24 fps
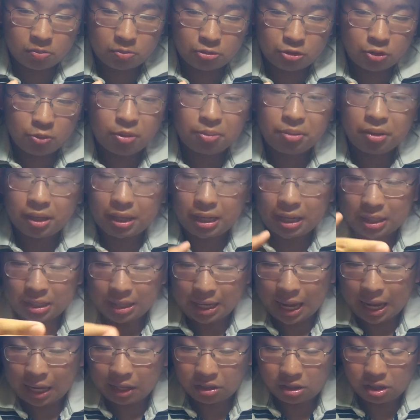brutally
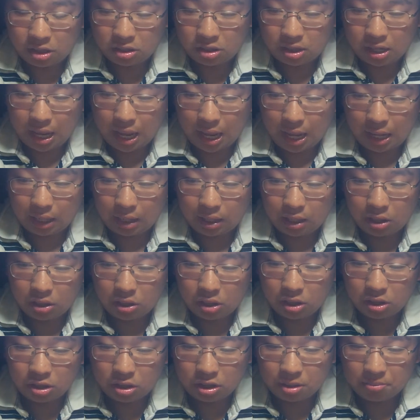attacked this guy, and
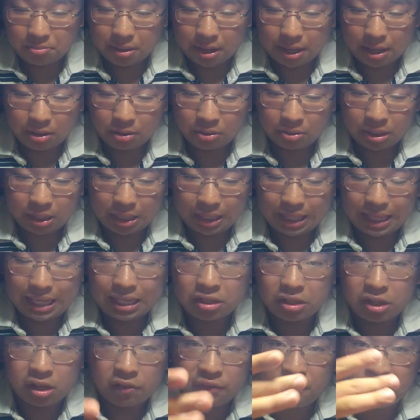then somehow he
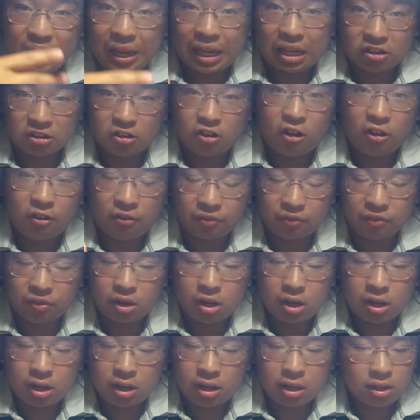eats his face off.
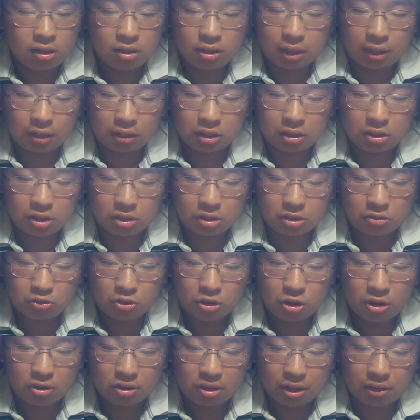Like, he just
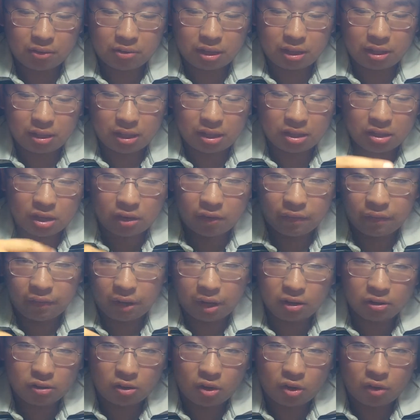crawls down and eats his
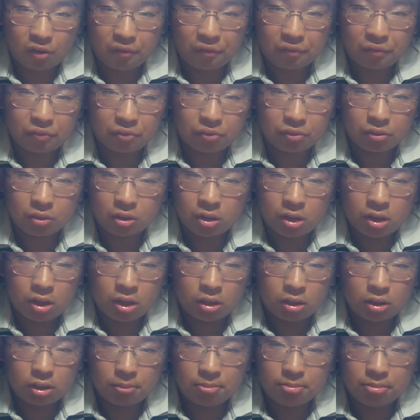face off.
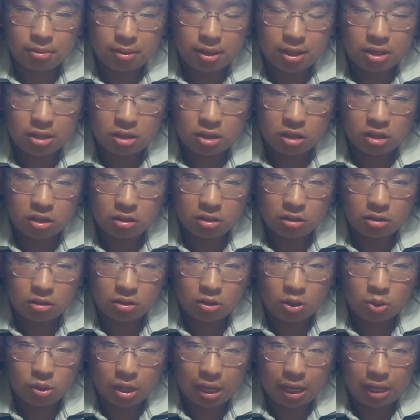The police
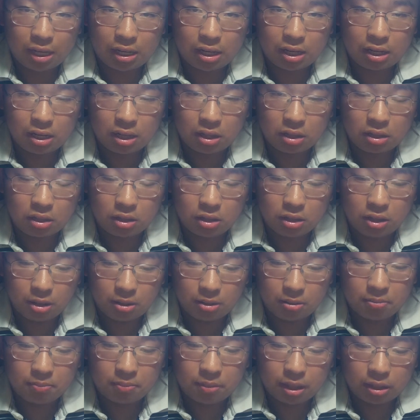located
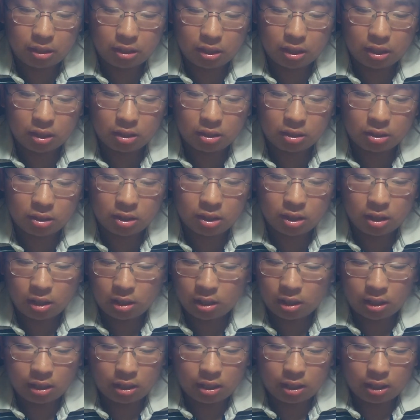them, and then,
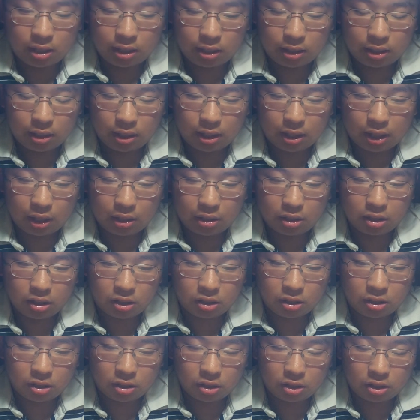yeah,
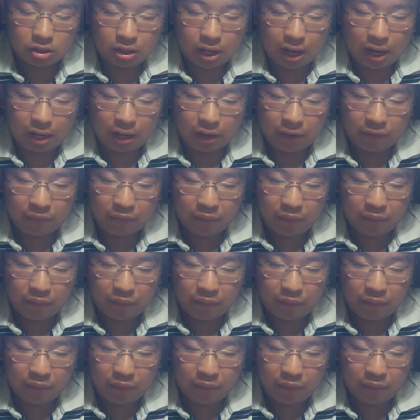this guy's